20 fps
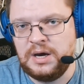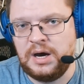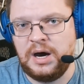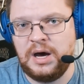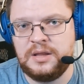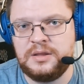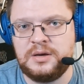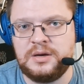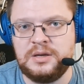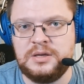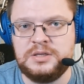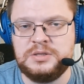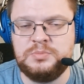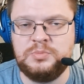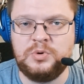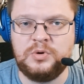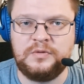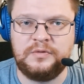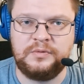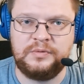Other is
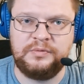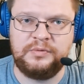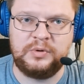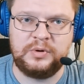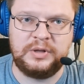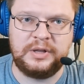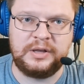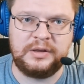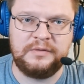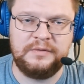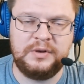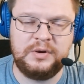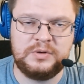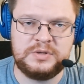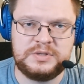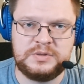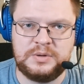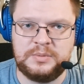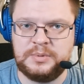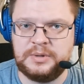more for like video
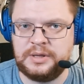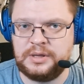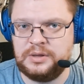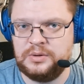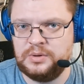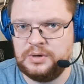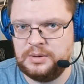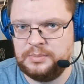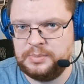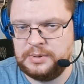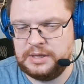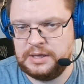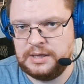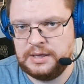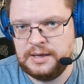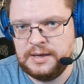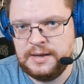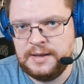streaming, like UDP.